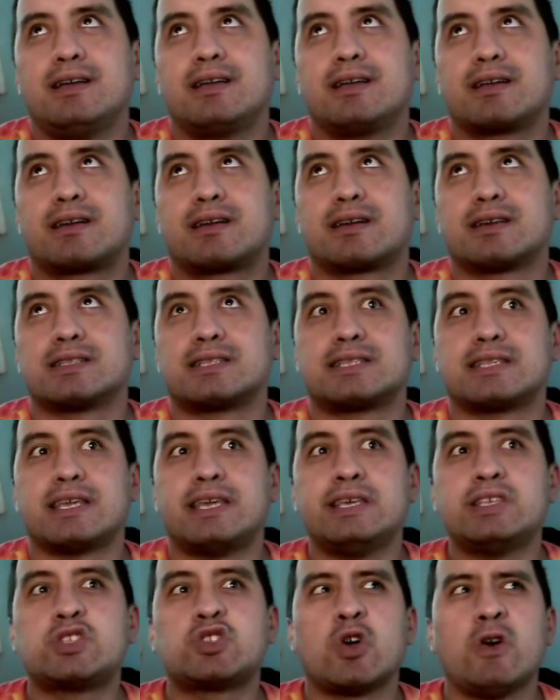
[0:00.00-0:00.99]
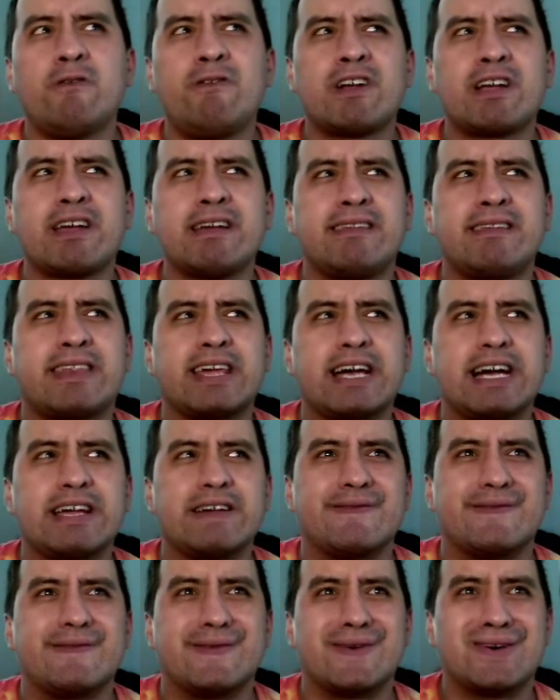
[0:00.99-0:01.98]
Cause he's so fucking
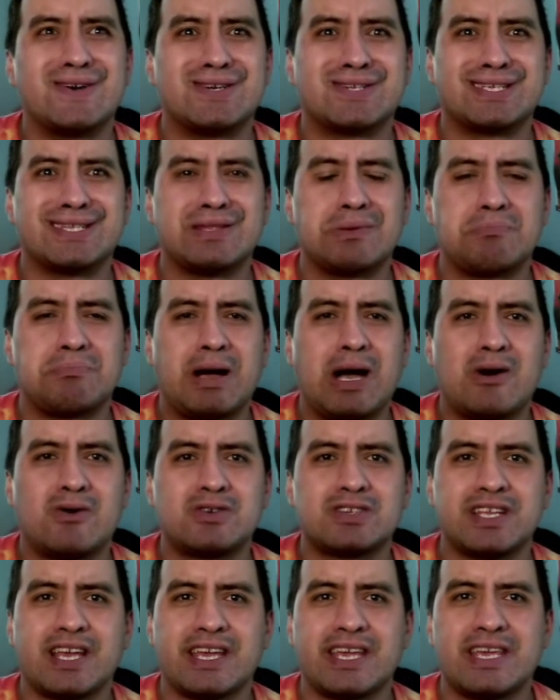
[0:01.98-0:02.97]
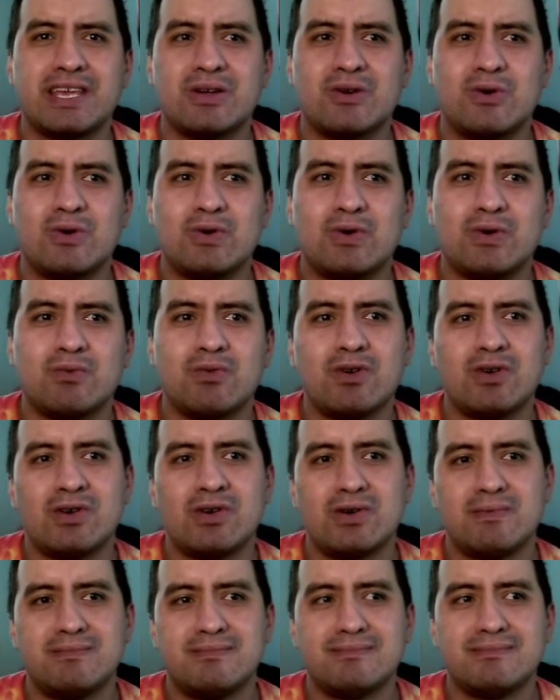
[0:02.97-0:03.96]
diverse in the powers that he hold.
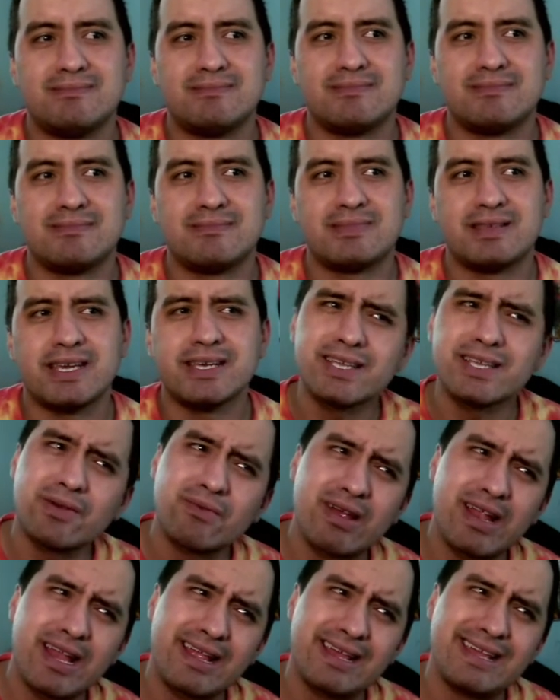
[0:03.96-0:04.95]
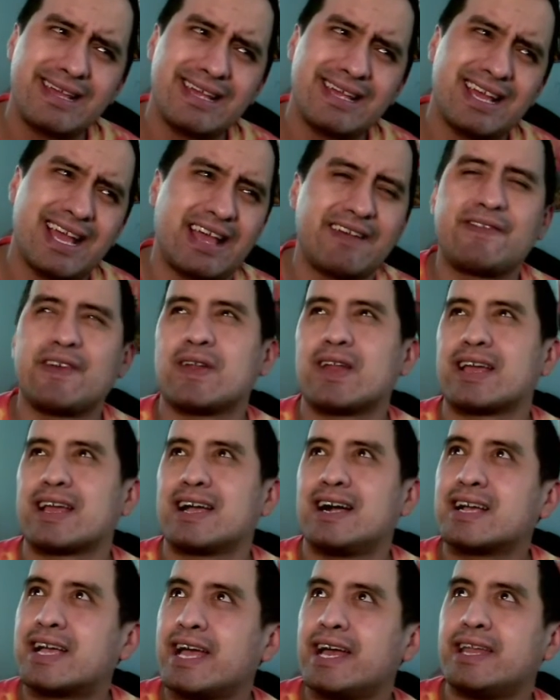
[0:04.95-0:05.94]
Well, is he really? I feel like,
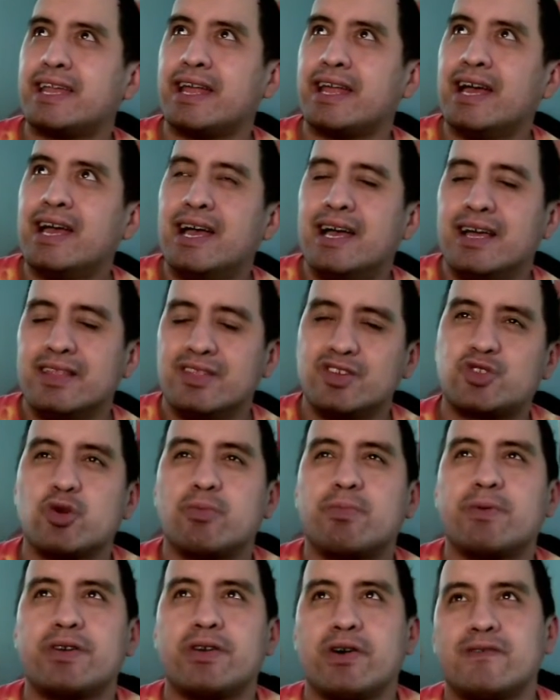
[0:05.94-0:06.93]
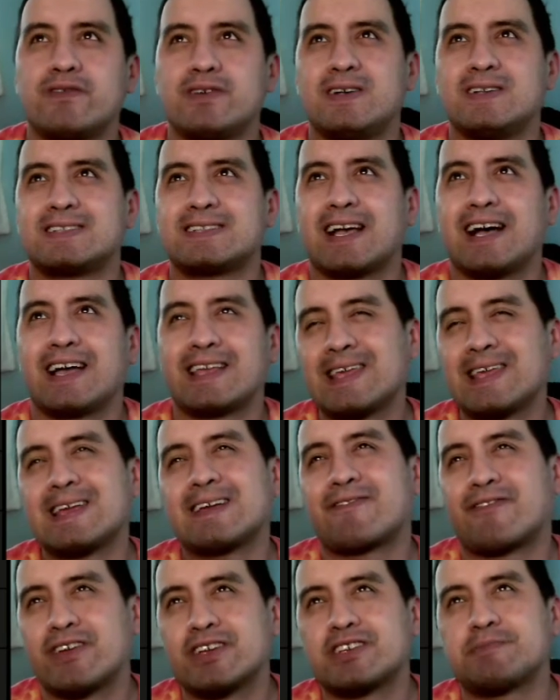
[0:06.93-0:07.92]
again, the supernovas, I think
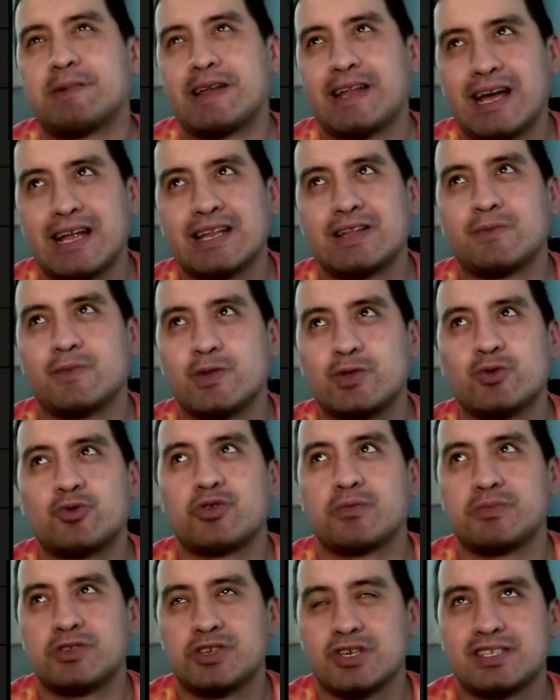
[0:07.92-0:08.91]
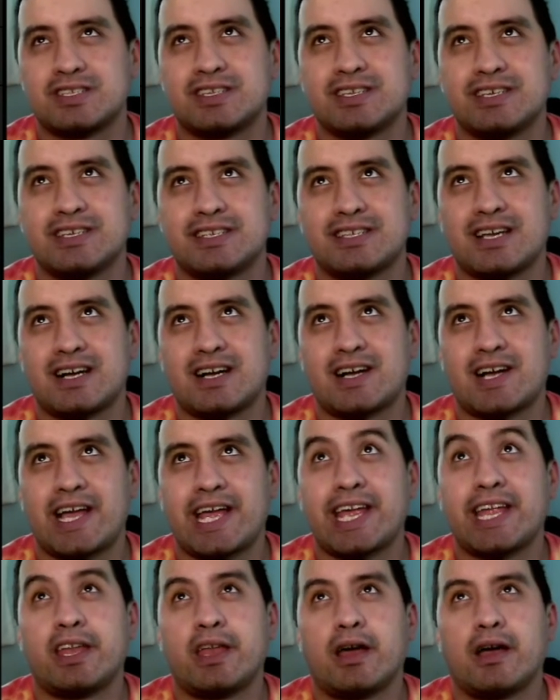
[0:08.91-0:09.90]
Fishman Island will do them justice
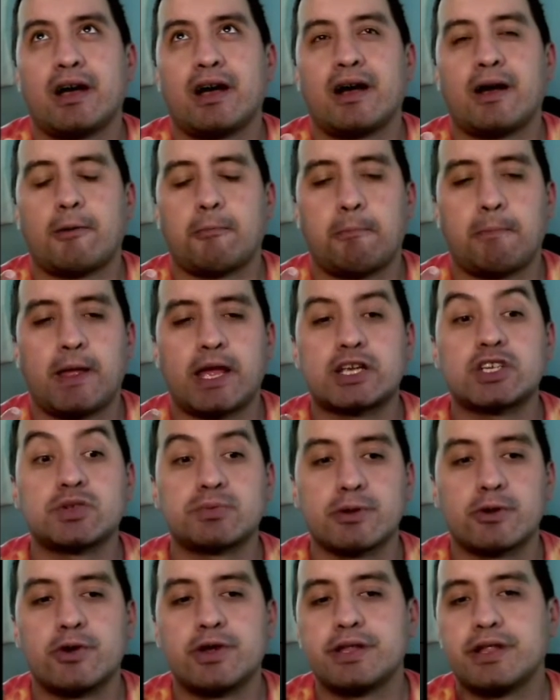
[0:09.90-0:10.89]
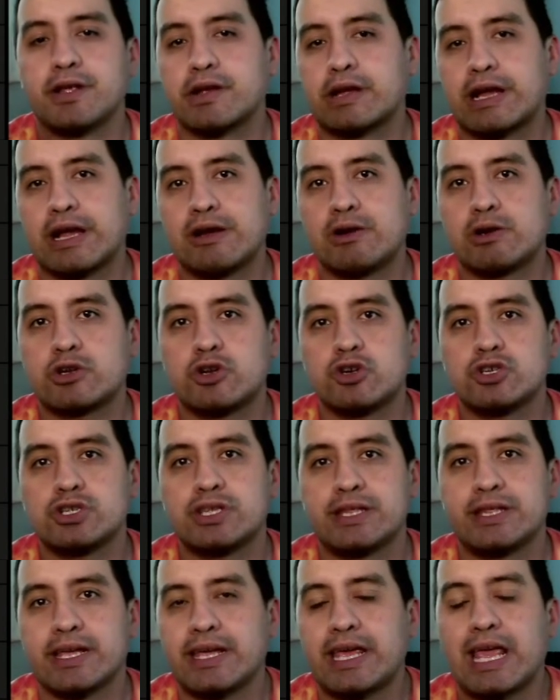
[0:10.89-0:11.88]
in exploring their characters
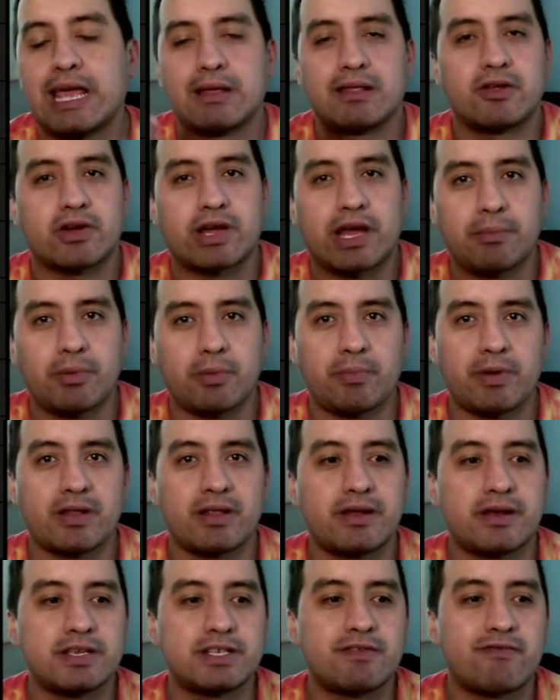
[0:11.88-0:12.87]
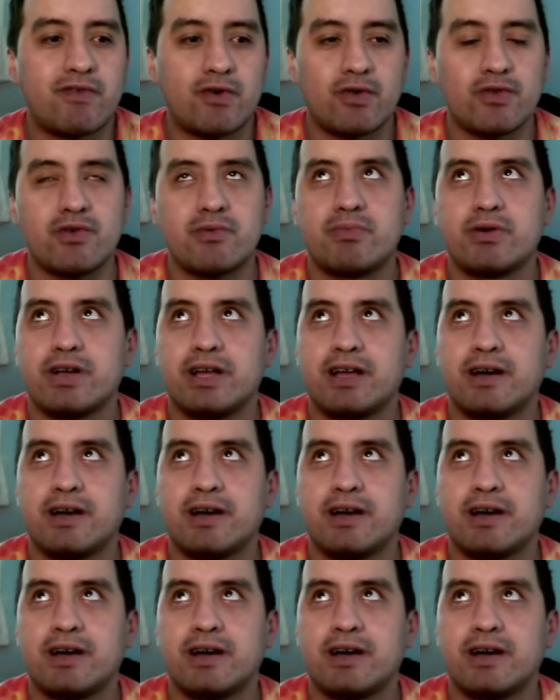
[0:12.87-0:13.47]
and their capabilities further. But